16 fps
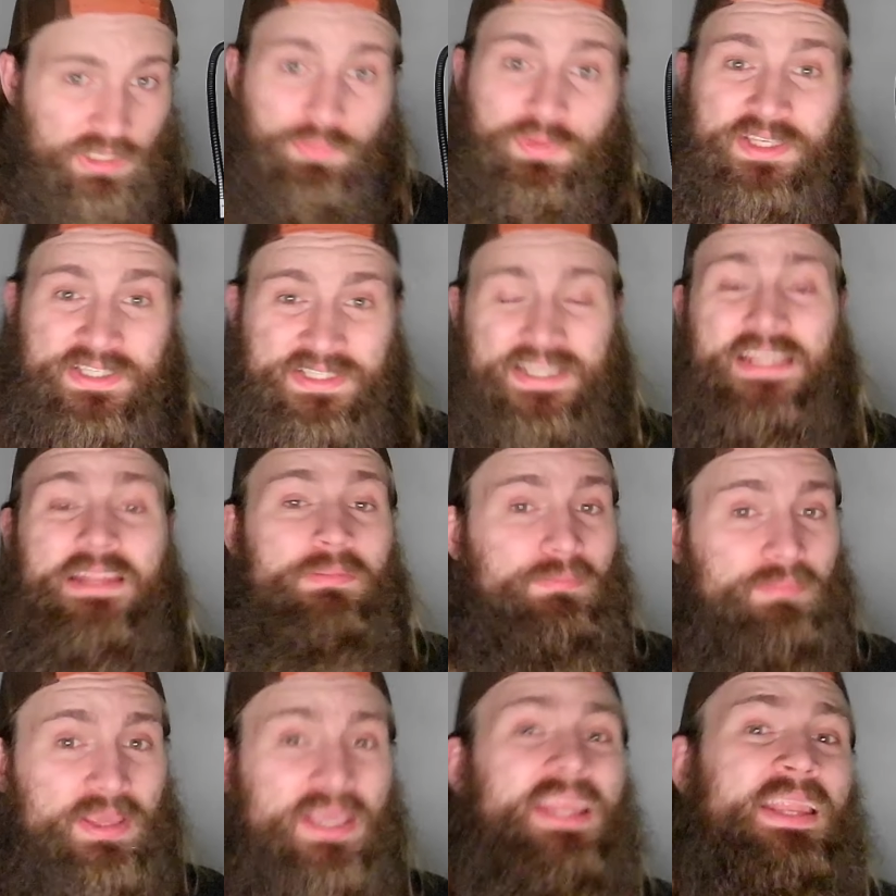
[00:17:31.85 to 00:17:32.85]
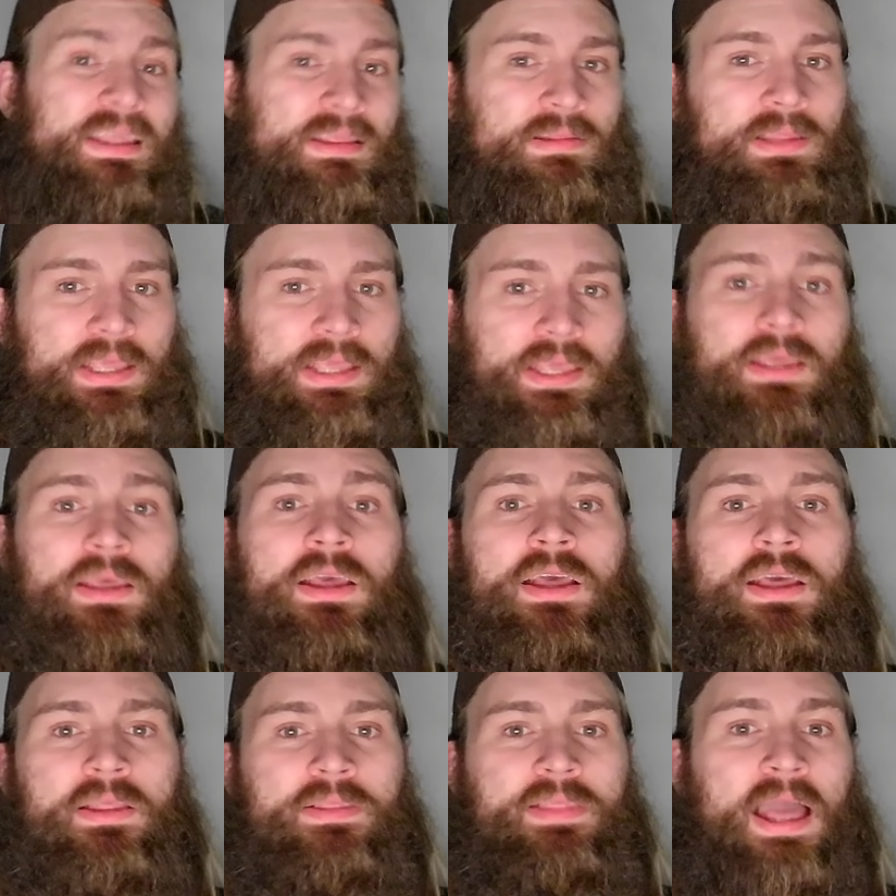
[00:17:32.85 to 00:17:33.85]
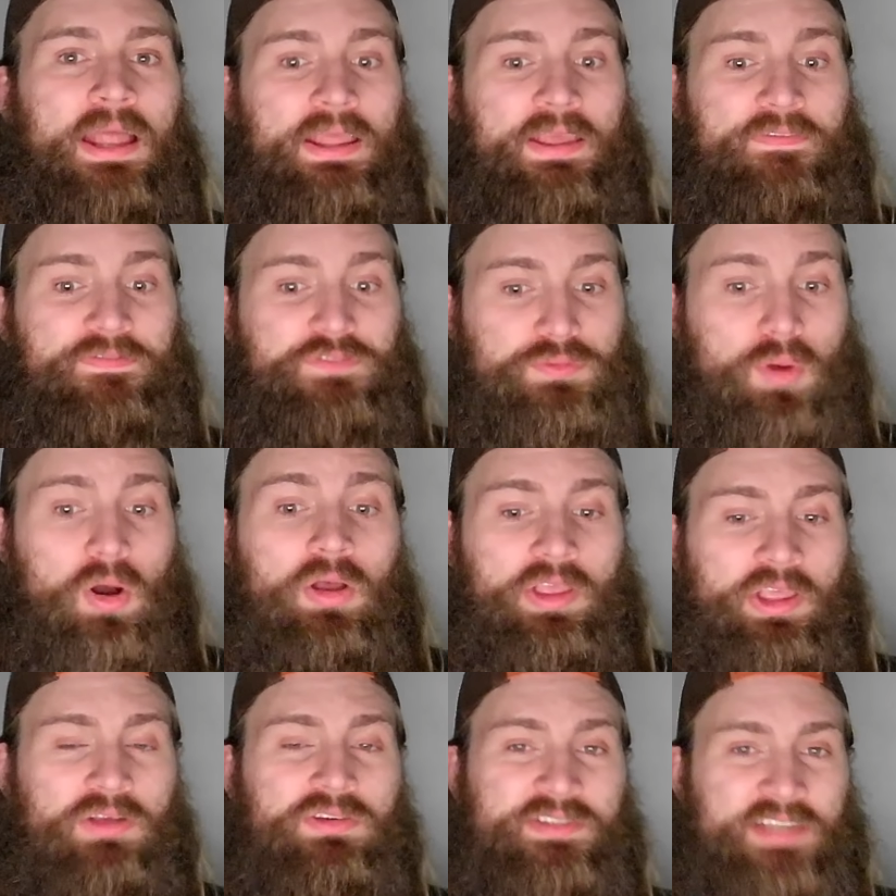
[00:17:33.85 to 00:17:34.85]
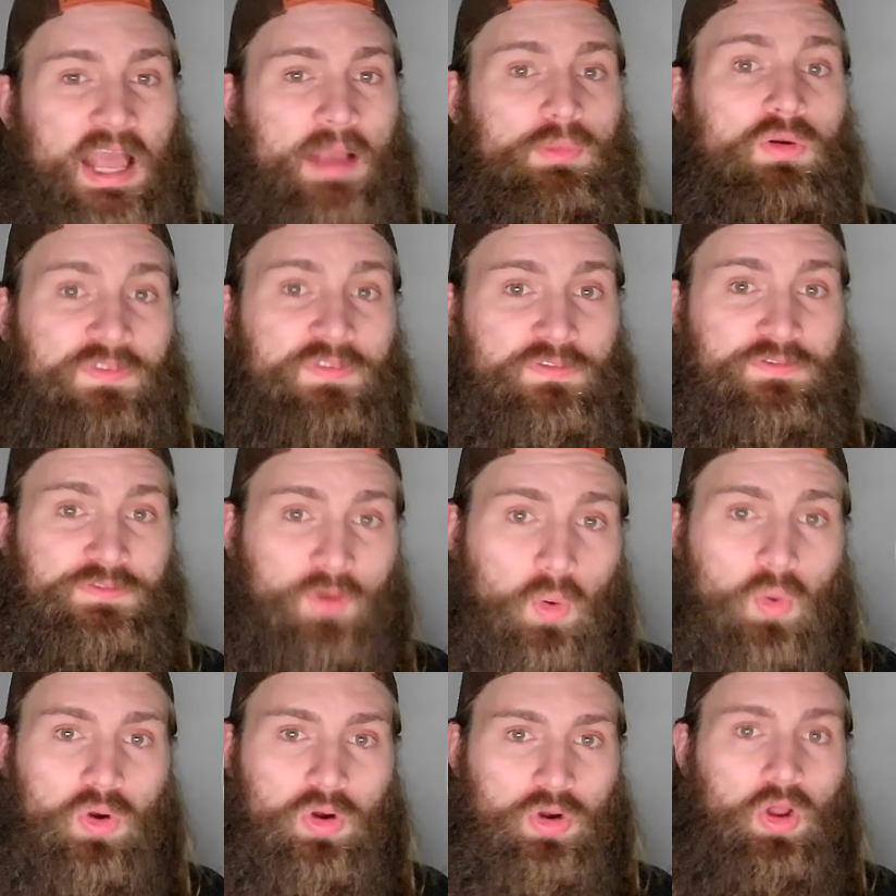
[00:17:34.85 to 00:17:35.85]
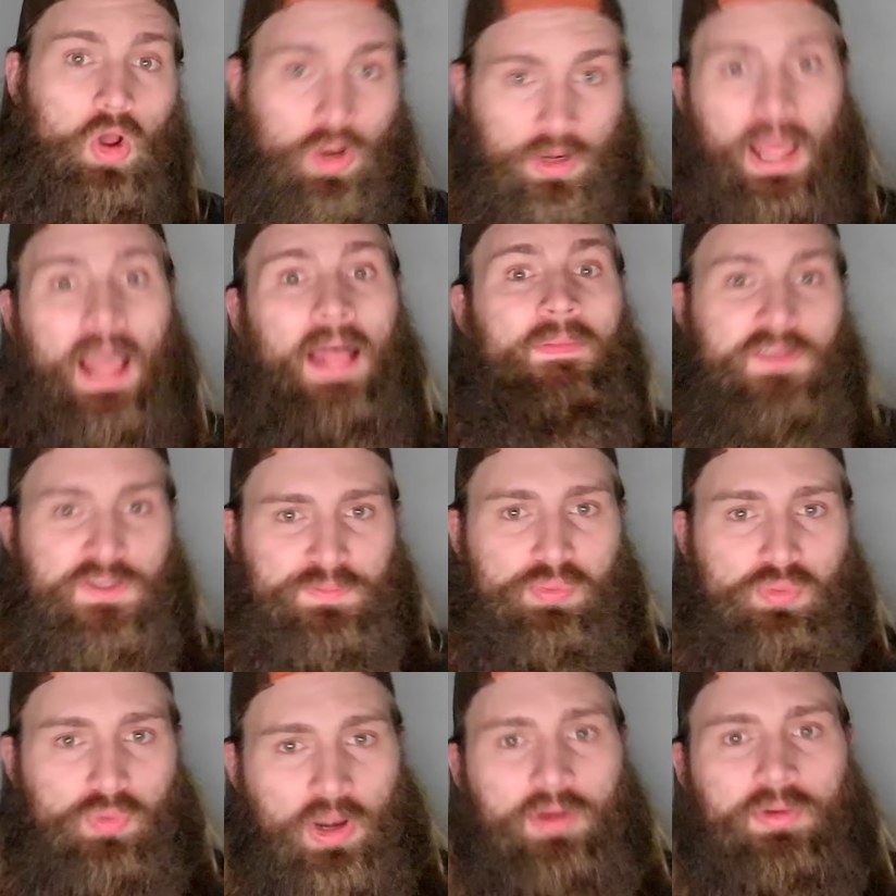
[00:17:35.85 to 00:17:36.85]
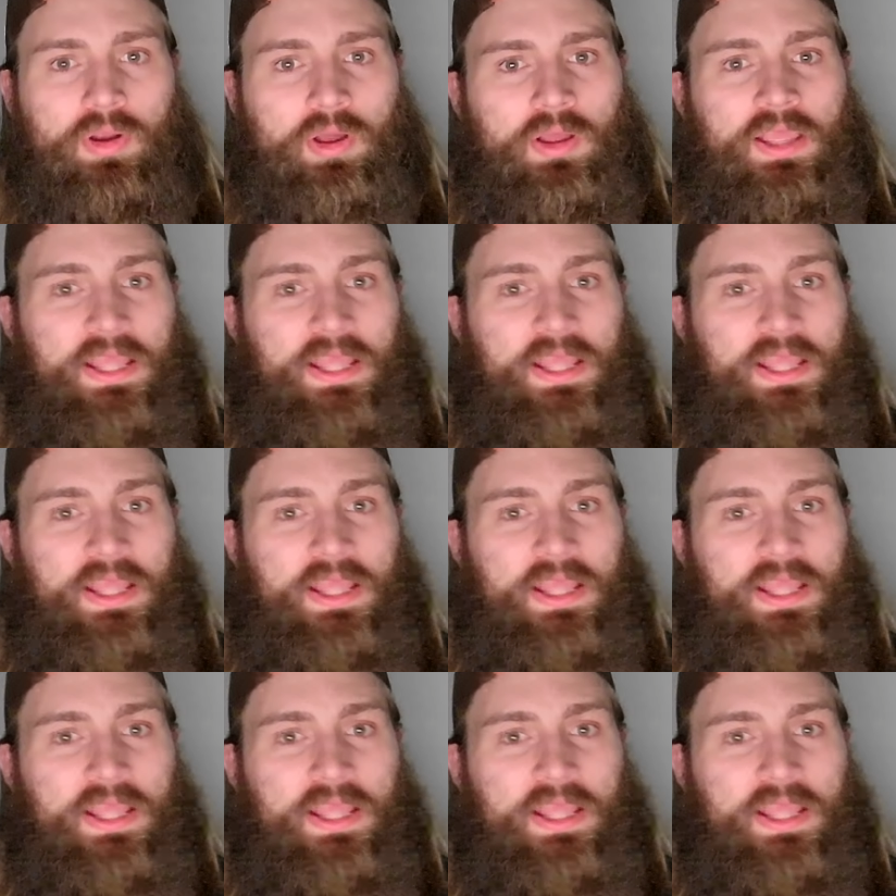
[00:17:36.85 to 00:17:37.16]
And we see immediately that if Jamal Hill is not moving forward on Alex Pereira,